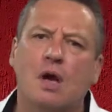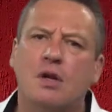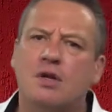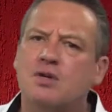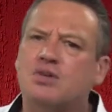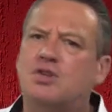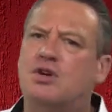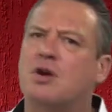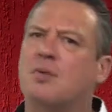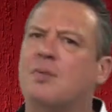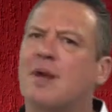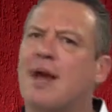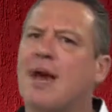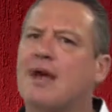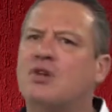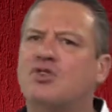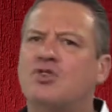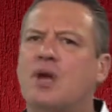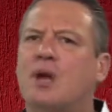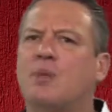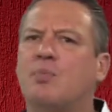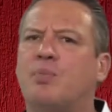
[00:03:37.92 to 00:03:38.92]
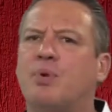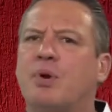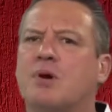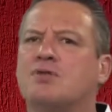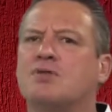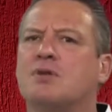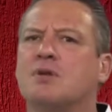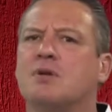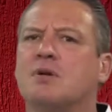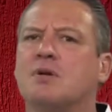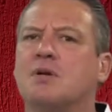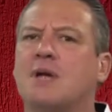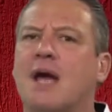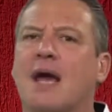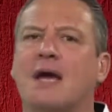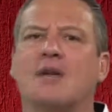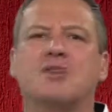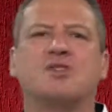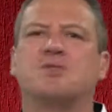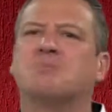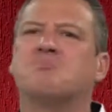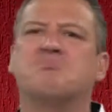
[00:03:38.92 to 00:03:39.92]
Discrimination and personal
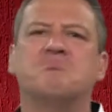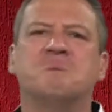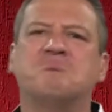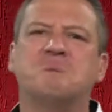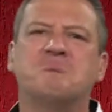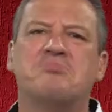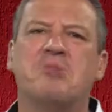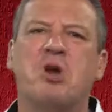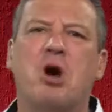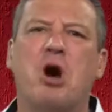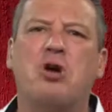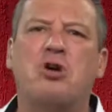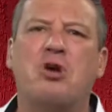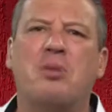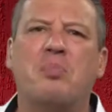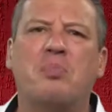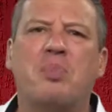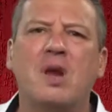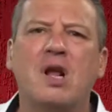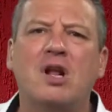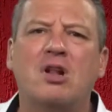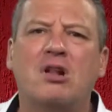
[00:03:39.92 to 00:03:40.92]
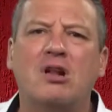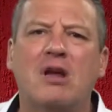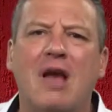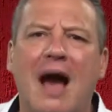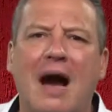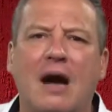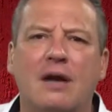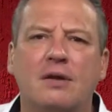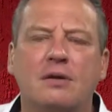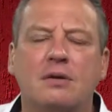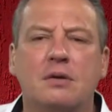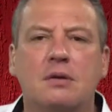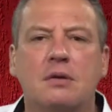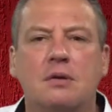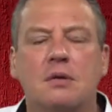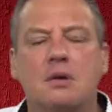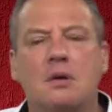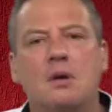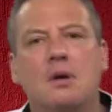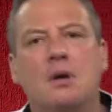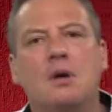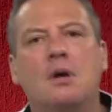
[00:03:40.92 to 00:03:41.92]
attacks are completely out.
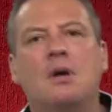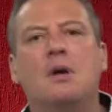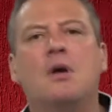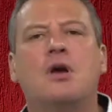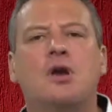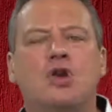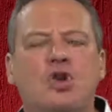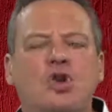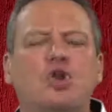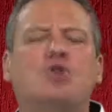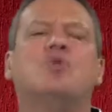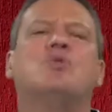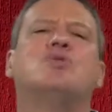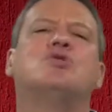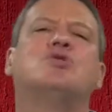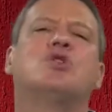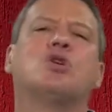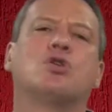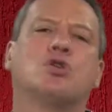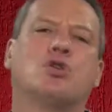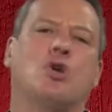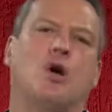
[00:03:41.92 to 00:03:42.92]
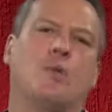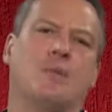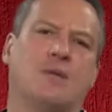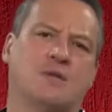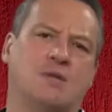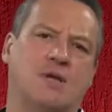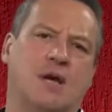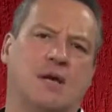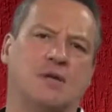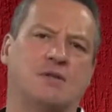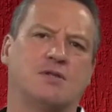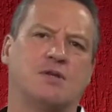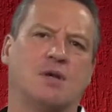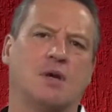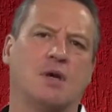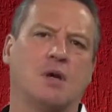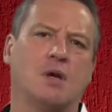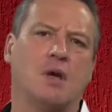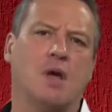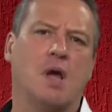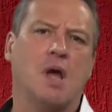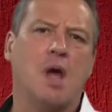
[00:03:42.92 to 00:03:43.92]
Use common sense.
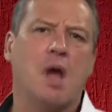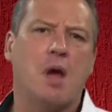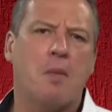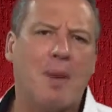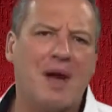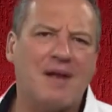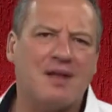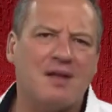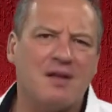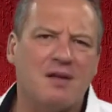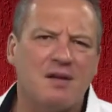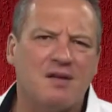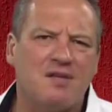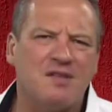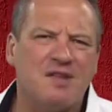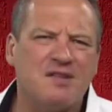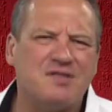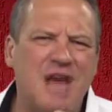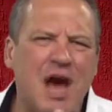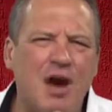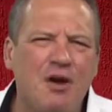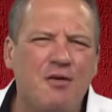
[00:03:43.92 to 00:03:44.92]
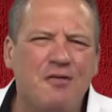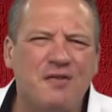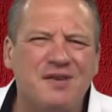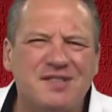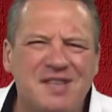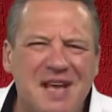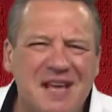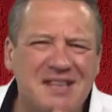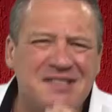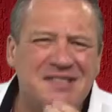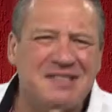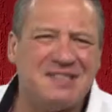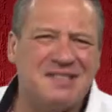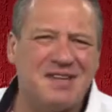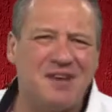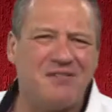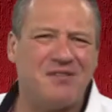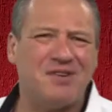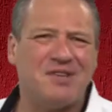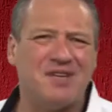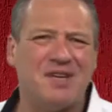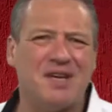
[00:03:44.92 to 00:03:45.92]
But this
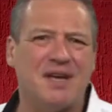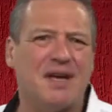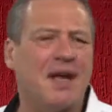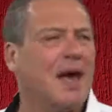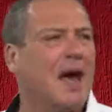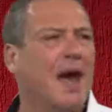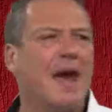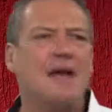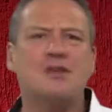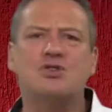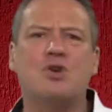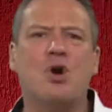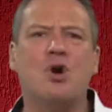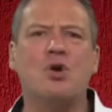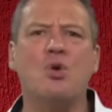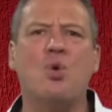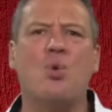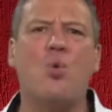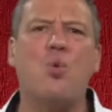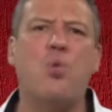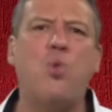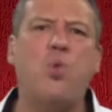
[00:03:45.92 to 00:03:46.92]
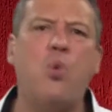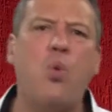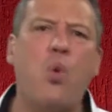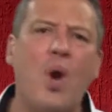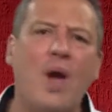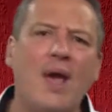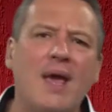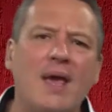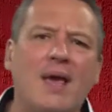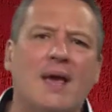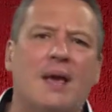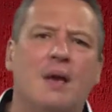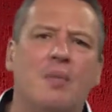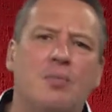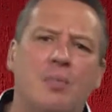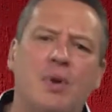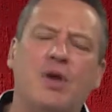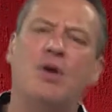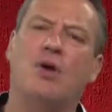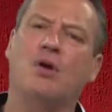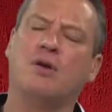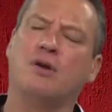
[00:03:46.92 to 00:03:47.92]
oversensitivity has gone way
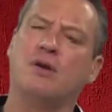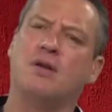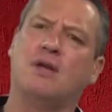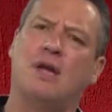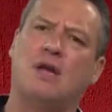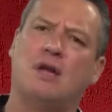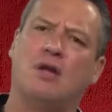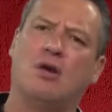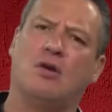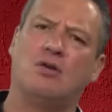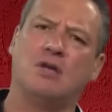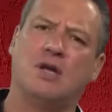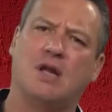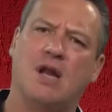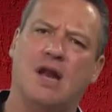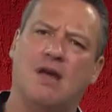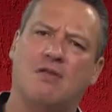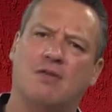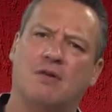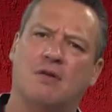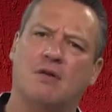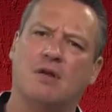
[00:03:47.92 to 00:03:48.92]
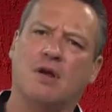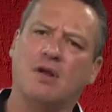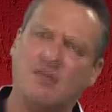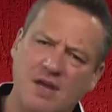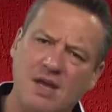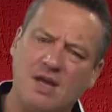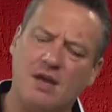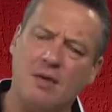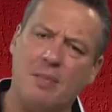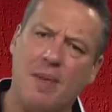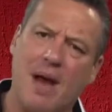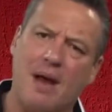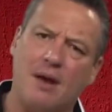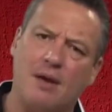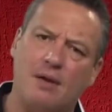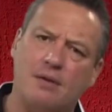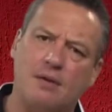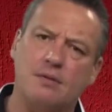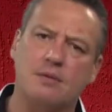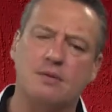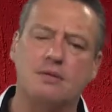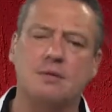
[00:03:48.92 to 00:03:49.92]
beyond an idiotic level. Think about
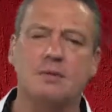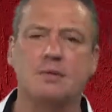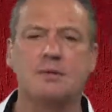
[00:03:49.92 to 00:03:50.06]
it.